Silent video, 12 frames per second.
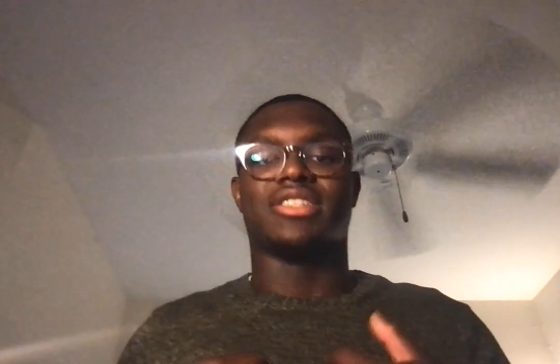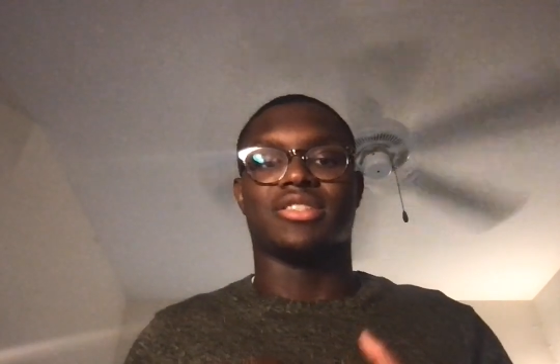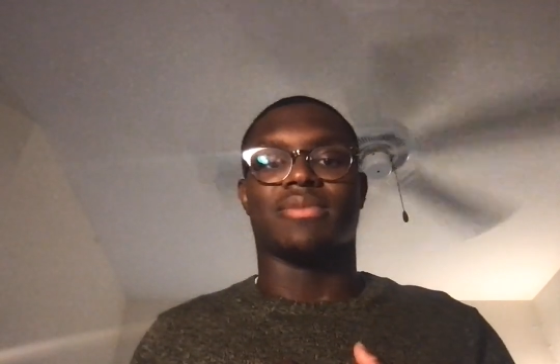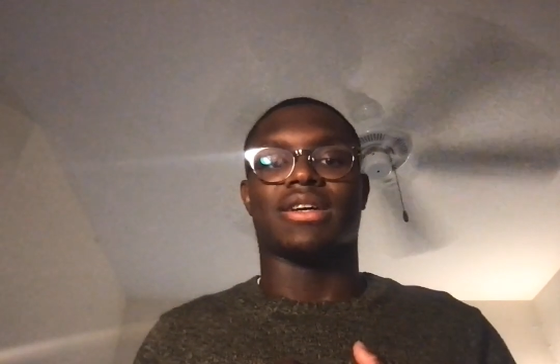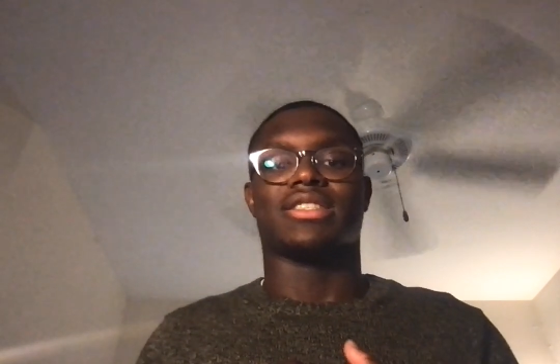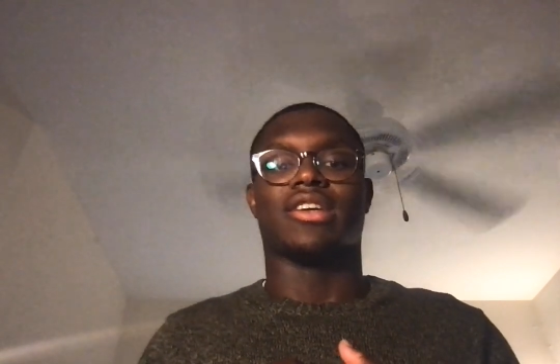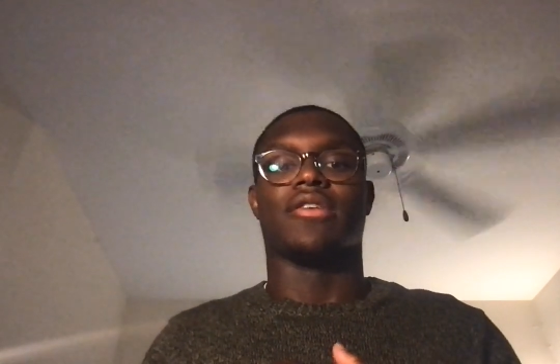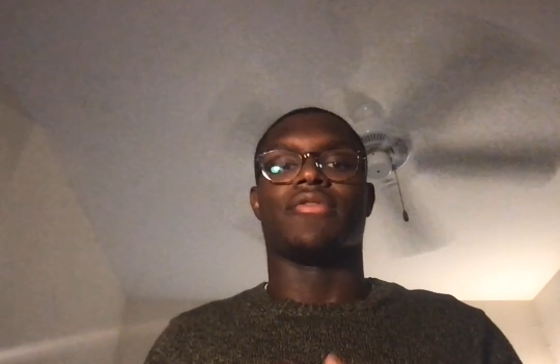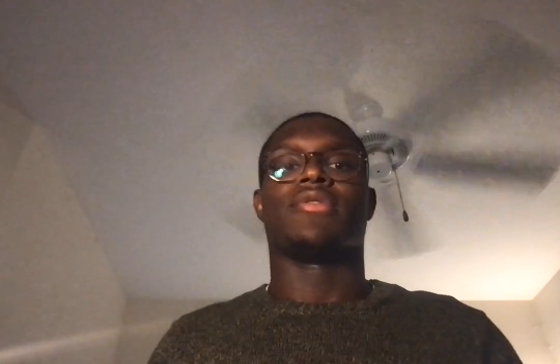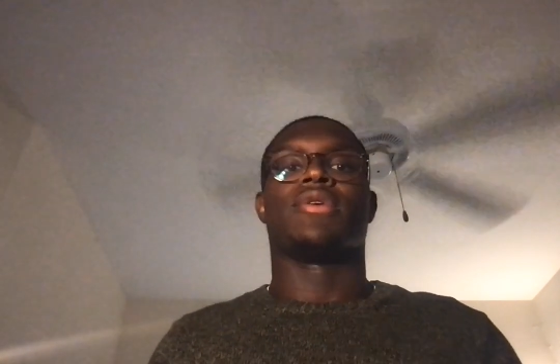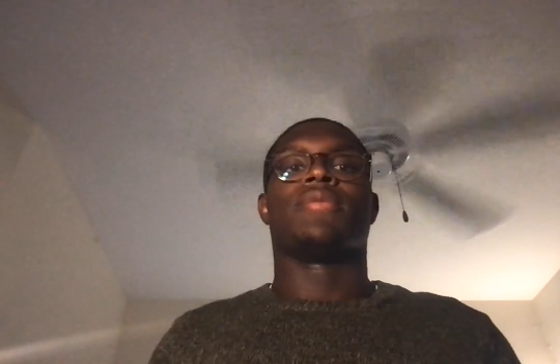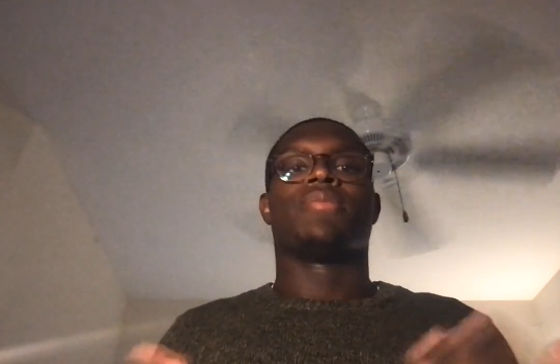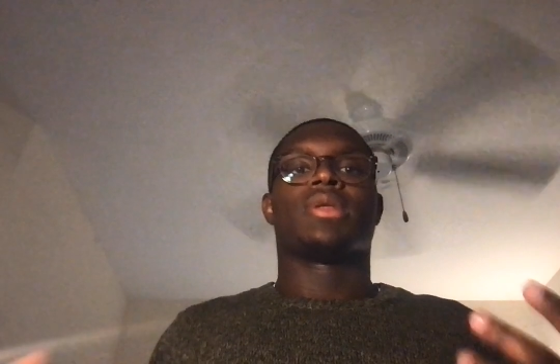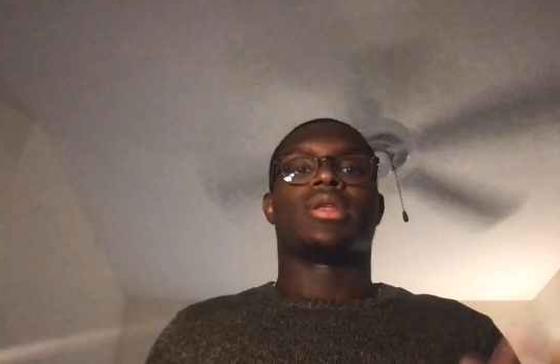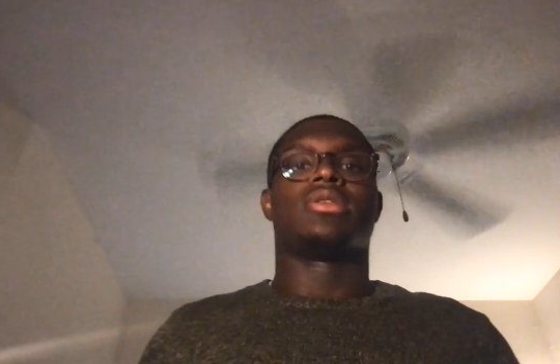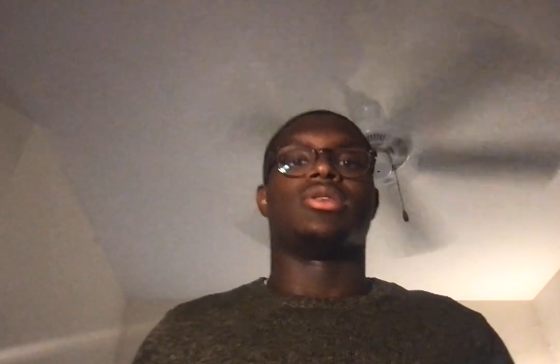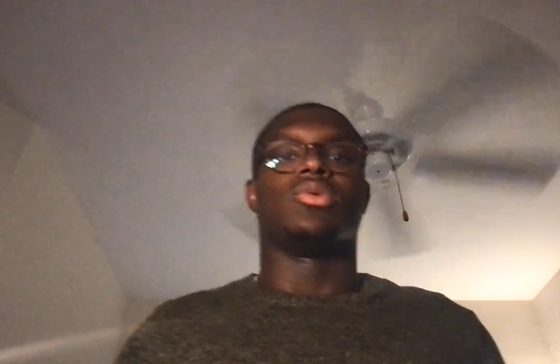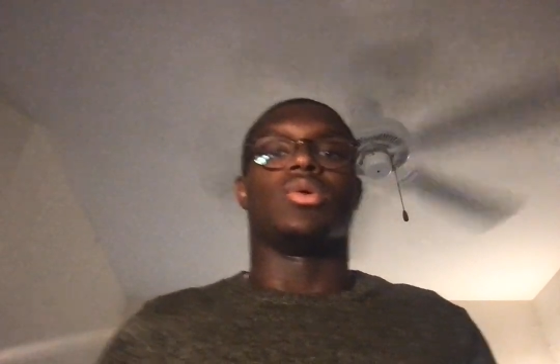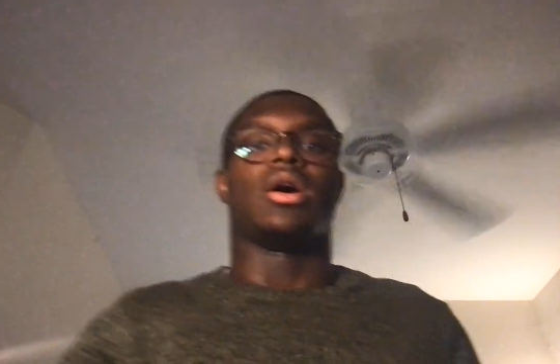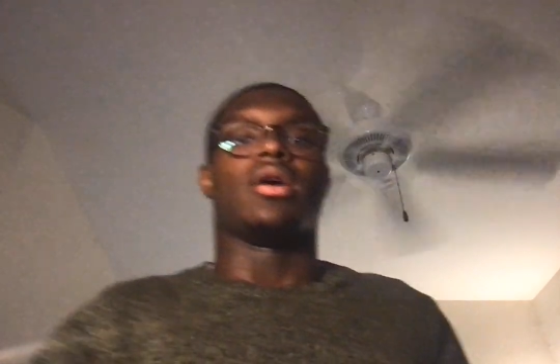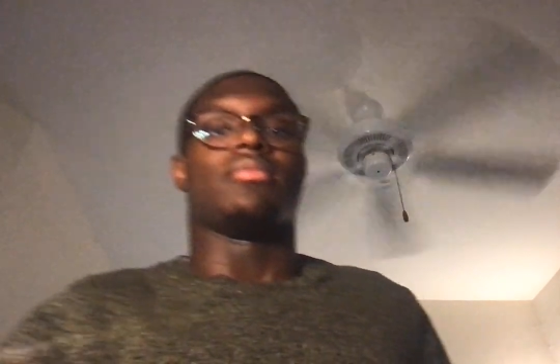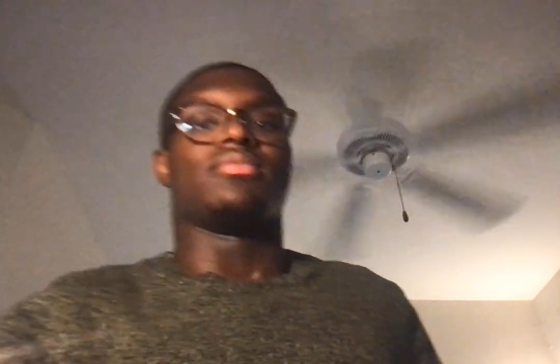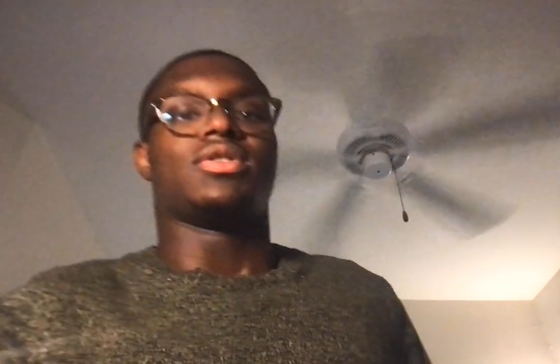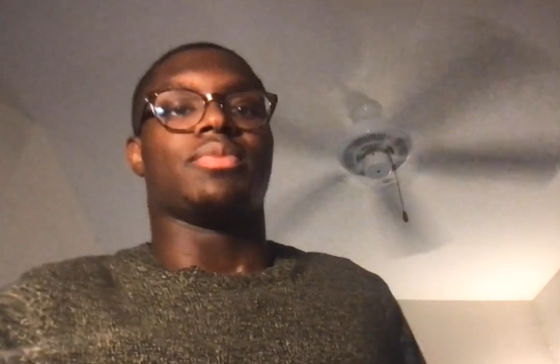as myself
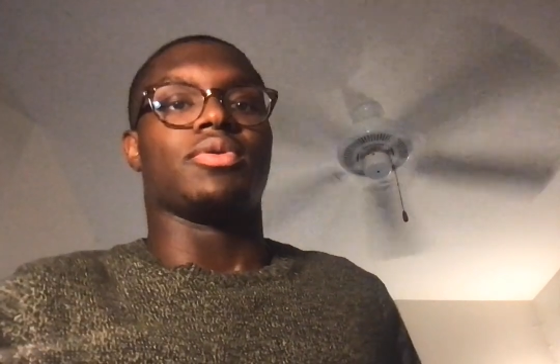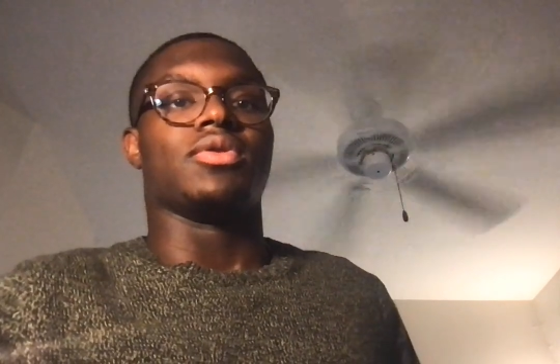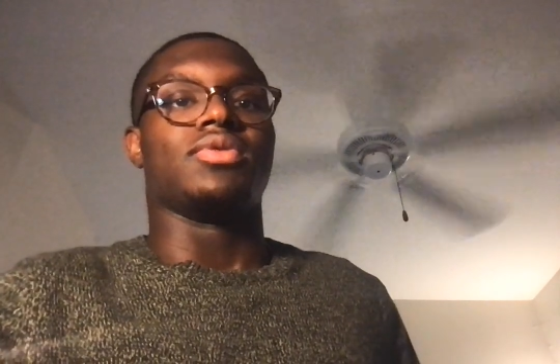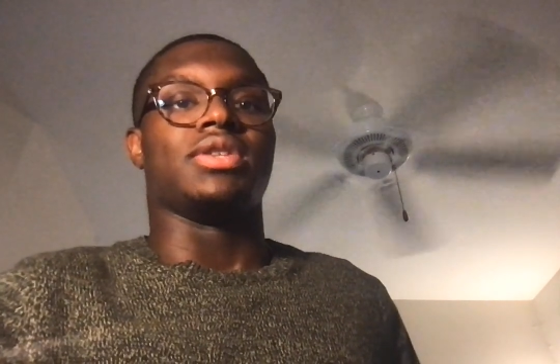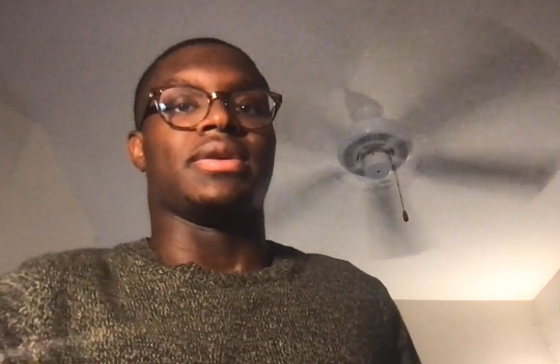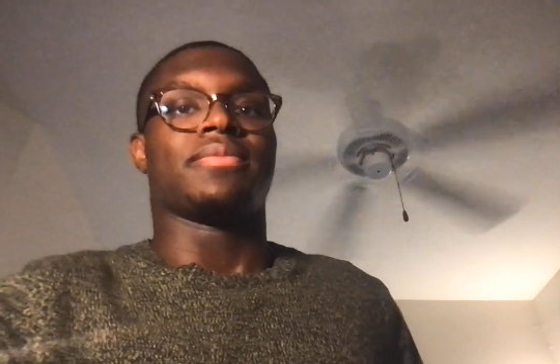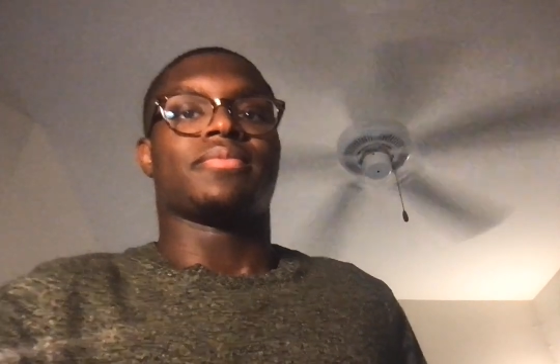to produce it.